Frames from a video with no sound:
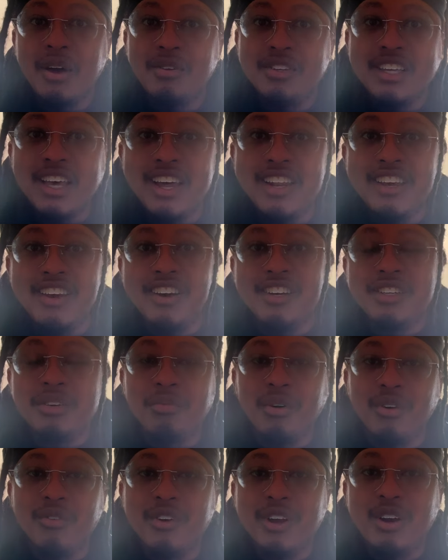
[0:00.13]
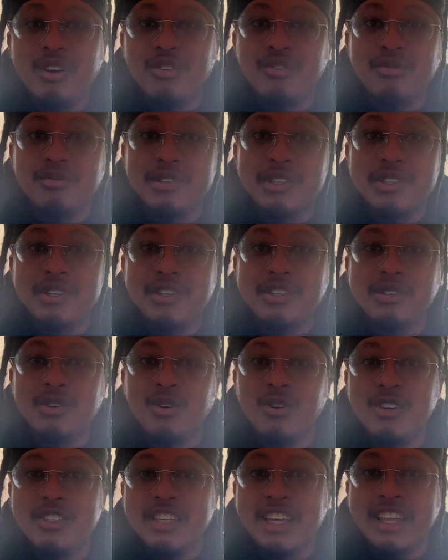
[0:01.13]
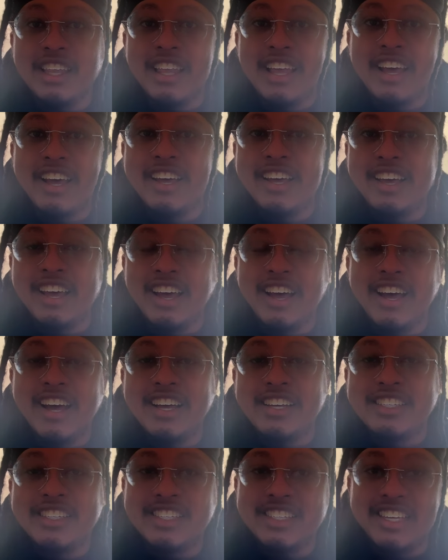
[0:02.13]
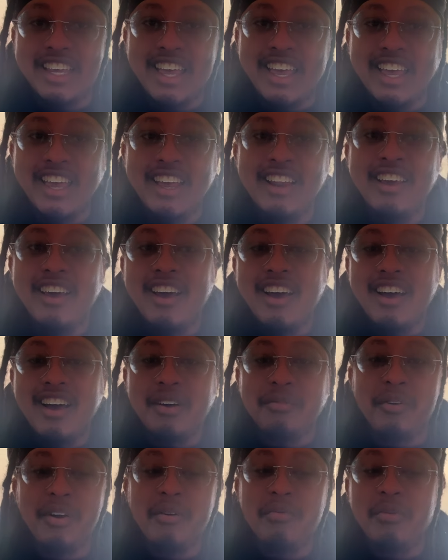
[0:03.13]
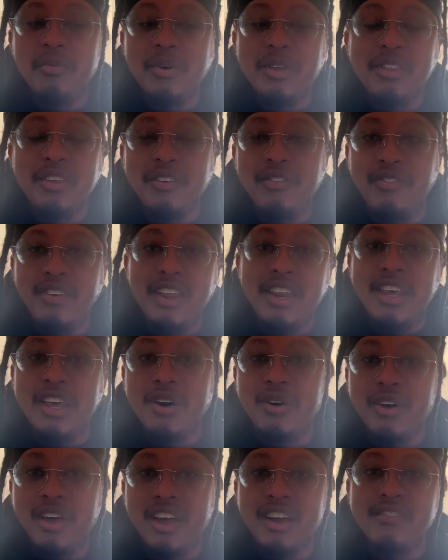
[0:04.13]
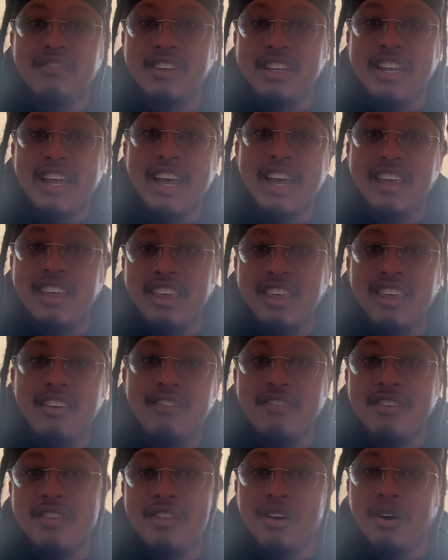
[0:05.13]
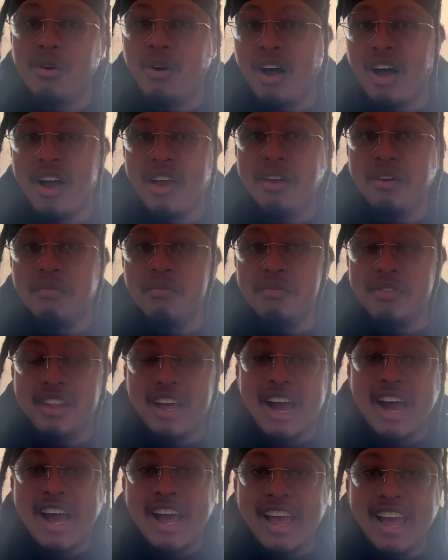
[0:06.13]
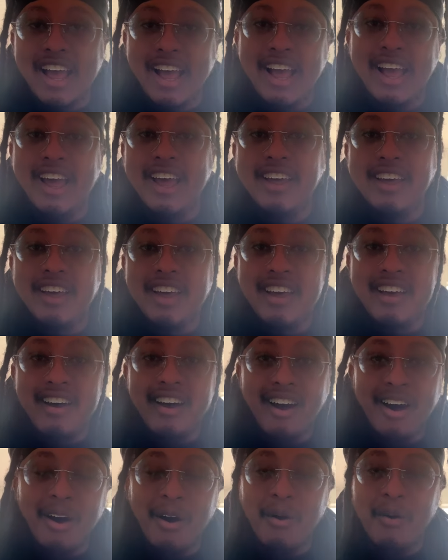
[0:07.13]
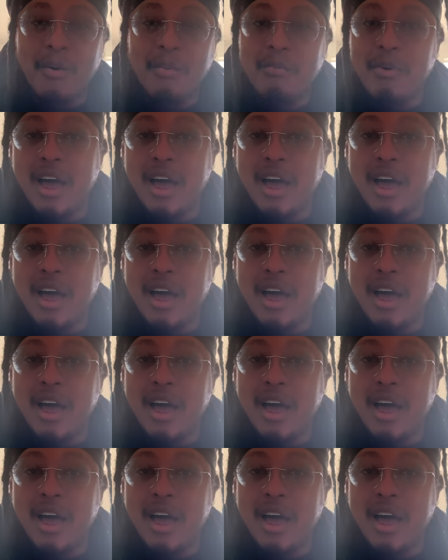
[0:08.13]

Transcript: was signing y'all, it's your boy Rico from Street Scores, and like I said, I'm coming with a video every day, even though I am not at home.